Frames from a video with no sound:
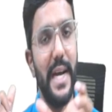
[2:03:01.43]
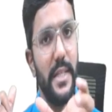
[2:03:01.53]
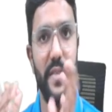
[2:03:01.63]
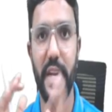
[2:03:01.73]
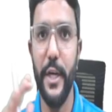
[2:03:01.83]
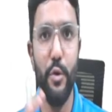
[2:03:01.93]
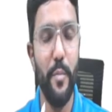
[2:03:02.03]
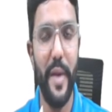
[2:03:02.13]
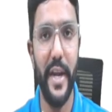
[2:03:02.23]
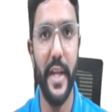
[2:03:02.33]
hours, we need to
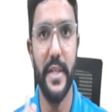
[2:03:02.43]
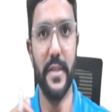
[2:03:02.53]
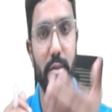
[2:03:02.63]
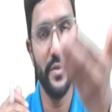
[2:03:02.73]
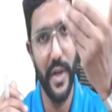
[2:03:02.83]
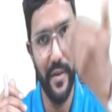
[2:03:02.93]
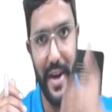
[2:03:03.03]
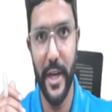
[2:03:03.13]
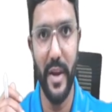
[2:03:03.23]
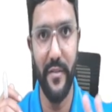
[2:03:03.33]
do maintenance. So
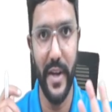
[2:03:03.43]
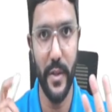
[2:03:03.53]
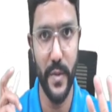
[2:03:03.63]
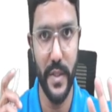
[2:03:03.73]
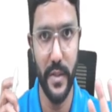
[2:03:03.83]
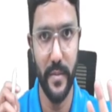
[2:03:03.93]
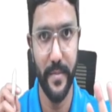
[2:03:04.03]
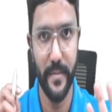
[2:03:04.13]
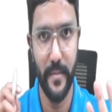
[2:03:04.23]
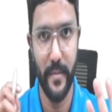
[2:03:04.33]
divided by 5,000
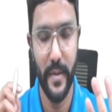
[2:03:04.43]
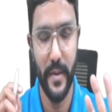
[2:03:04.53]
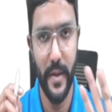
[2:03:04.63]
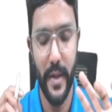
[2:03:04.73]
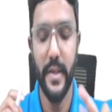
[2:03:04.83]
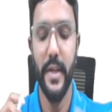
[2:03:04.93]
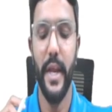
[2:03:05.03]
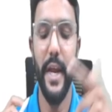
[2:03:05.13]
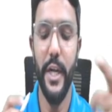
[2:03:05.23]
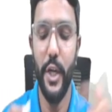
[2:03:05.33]

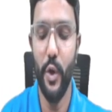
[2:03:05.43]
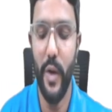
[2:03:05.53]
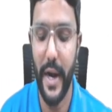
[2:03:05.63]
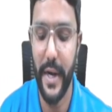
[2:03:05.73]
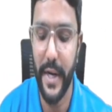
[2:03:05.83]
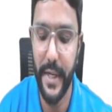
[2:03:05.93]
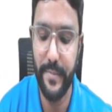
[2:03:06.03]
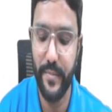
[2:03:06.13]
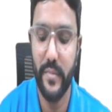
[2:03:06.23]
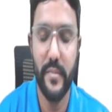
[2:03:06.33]
into 100,
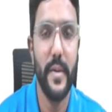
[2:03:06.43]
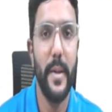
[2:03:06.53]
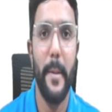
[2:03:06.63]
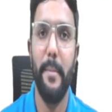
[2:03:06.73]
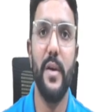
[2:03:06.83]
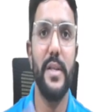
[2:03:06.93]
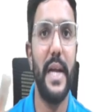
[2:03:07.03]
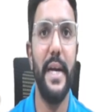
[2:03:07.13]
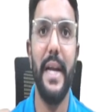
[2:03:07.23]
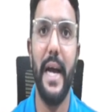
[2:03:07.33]
because
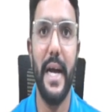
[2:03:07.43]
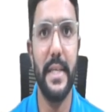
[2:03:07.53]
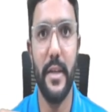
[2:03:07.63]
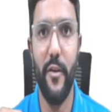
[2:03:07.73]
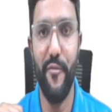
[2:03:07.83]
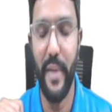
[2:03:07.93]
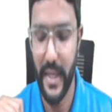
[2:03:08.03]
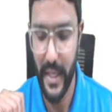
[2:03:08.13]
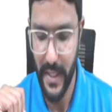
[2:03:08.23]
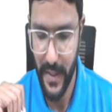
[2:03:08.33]
100 hours of
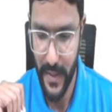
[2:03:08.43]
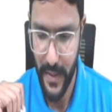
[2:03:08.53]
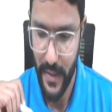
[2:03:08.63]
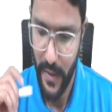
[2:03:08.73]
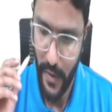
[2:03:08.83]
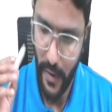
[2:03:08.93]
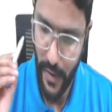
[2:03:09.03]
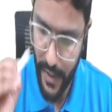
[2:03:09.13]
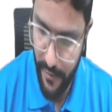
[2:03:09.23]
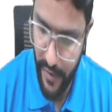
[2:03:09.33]
maintenance.
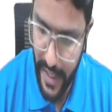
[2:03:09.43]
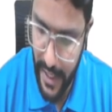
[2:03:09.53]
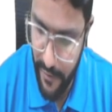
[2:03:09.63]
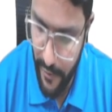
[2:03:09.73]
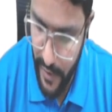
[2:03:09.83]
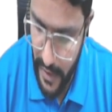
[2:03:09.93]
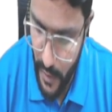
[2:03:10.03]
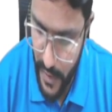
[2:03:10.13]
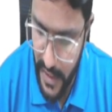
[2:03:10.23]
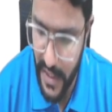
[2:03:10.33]
Okay, we get
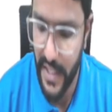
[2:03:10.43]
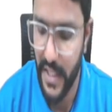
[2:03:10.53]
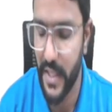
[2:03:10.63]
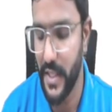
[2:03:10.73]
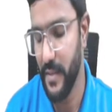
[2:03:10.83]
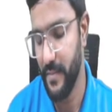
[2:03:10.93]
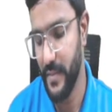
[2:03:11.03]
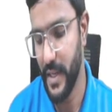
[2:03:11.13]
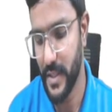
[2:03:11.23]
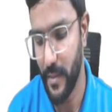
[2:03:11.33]
15,360.
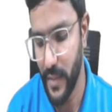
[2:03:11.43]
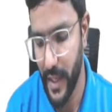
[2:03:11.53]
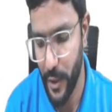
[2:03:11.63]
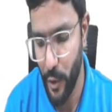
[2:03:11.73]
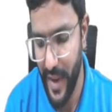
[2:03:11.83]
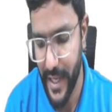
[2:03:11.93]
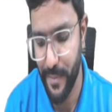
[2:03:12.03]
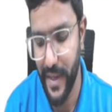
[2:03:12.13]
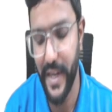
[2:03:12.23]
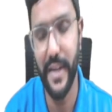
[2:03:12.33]
There is something to be
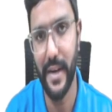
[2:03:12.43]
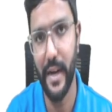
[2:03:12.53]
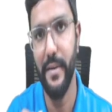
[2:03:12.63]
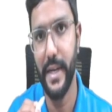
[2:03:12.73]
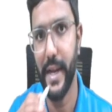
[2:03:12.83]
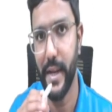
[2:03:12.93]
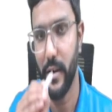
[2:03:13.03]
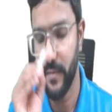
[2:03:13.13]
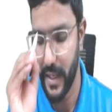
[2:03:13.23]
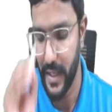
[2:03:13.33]
explained here. I will take
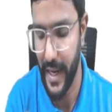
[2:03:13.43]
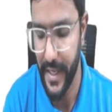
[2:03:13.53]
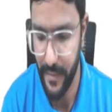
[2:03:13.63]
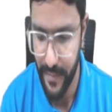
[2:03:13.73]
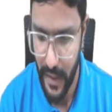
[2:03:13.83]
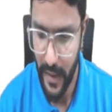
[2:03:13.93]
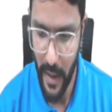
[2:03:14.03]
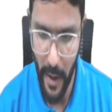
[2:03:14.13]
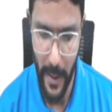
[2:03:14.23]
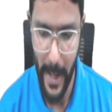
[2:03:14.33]
care of that later.
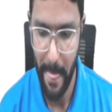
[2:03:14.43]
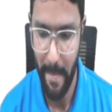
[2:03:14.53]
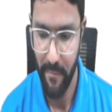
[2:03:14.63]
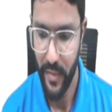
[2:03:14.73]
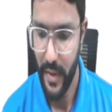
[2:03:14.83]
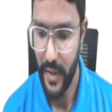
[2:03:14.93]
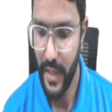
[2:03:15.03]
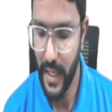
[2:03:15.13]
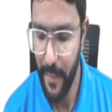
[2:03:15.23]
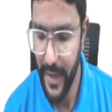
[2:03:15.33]
Okay,
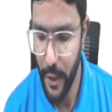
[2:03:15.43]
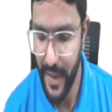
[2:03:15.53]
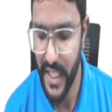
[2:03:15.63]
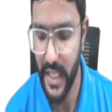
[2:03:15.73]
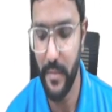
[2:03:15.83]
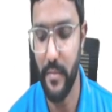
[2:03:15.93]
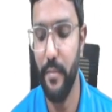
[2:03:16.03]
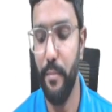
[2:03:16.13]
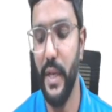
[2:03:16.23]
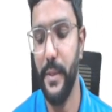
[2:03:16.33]
then coming to machine
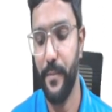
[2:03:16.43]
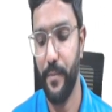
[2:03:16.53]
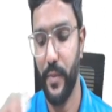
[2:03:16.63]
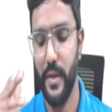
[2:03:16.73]
B.